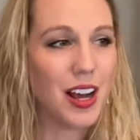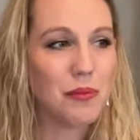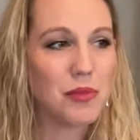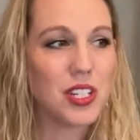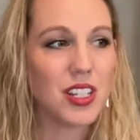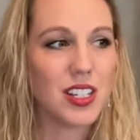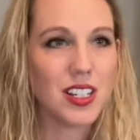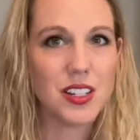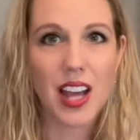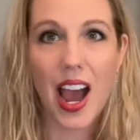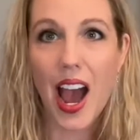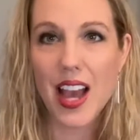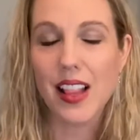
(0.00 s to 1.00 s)
to
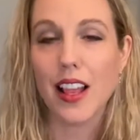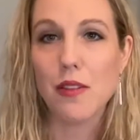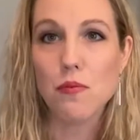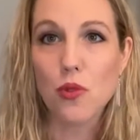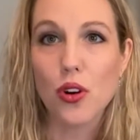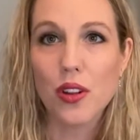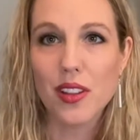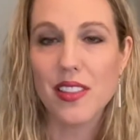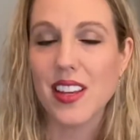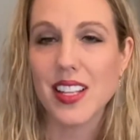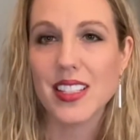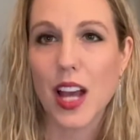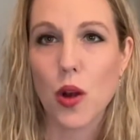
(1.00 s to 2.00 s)
highlight more of the
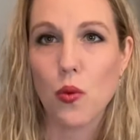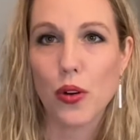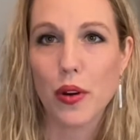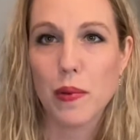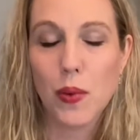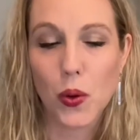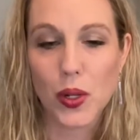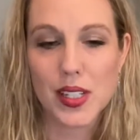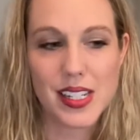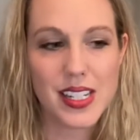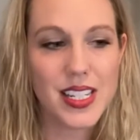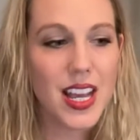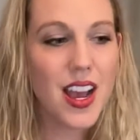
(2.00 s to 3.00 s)
things that were important.